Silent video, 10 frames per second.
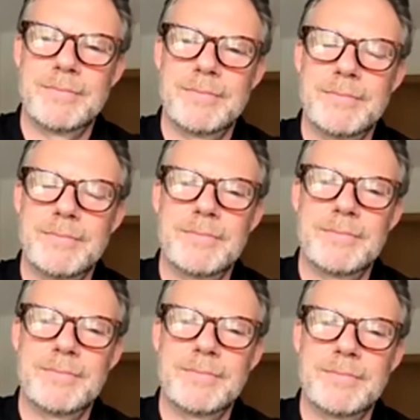
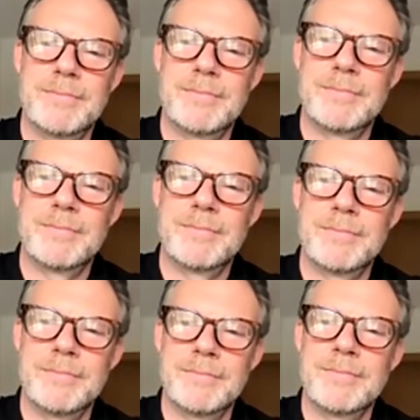
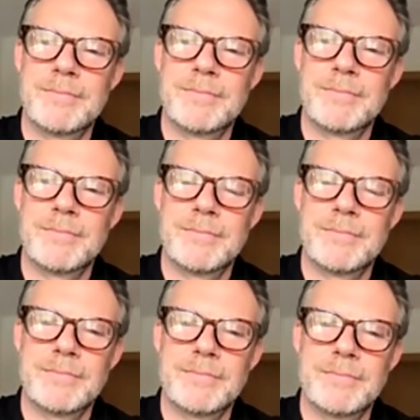
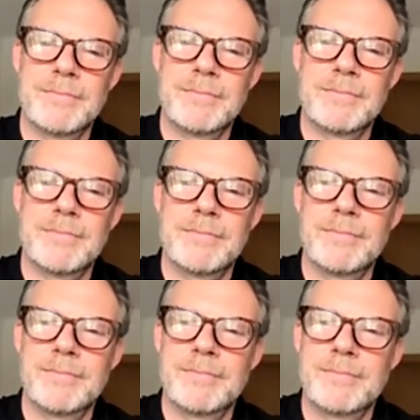
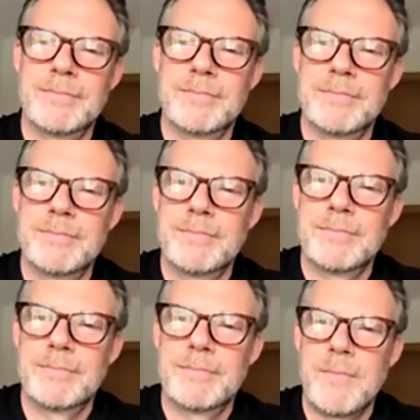
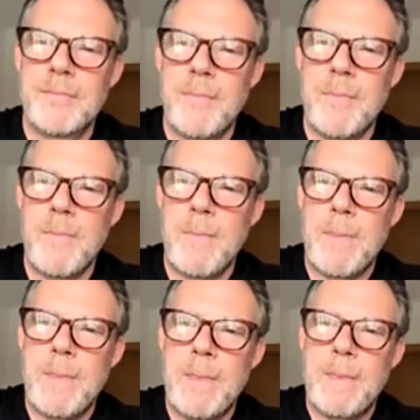
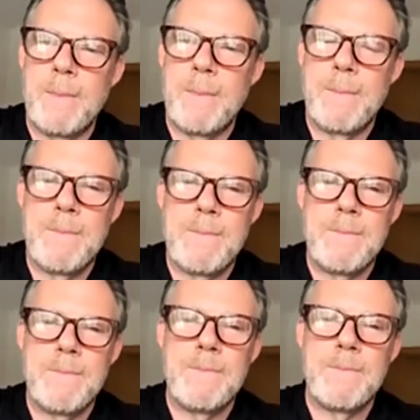This person isn't speaking.